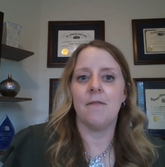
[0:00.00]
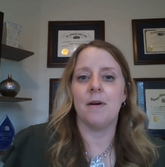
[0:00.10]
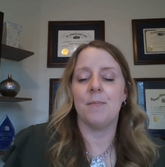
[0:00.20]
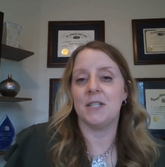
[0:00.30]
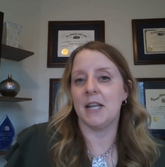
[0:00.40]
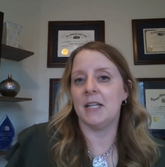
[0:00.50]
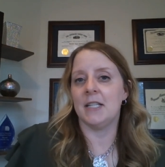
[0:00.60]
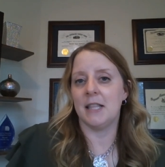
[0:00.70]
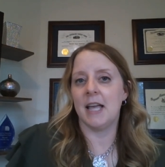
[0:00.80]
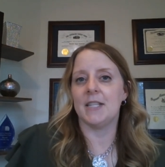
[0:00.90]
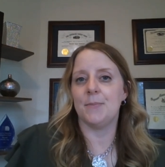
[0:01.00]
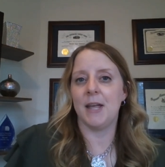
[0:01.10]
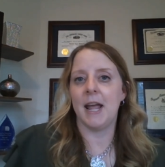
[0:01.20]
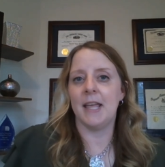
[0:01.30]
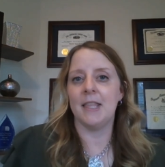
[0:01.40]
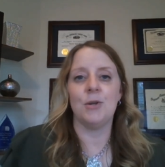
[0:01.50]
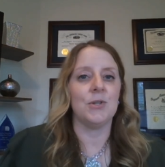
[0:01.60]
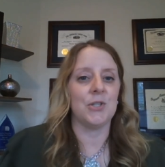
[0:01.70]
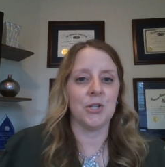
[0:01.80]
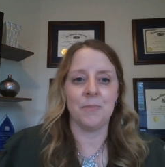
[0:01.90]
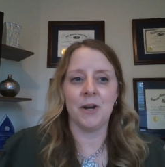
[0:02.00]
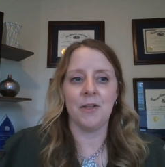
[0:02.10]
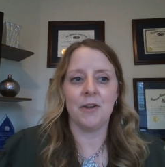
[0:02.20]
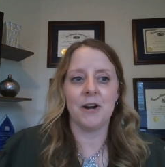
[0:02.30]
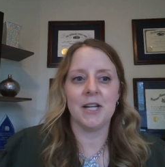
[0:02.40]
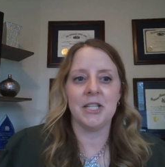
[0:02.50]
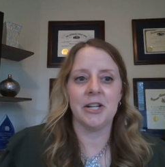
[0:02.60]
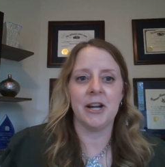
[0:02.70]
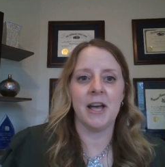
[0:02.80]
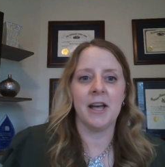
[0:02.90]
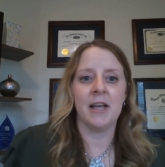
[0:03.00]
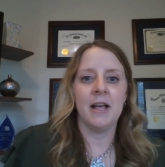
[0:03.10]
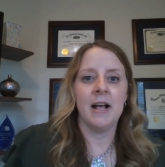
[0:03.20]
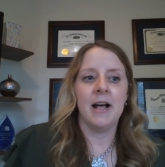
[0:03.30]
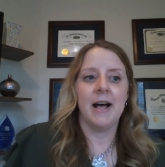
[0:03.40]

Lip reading: representing to the SBA that you still meet all the criteria,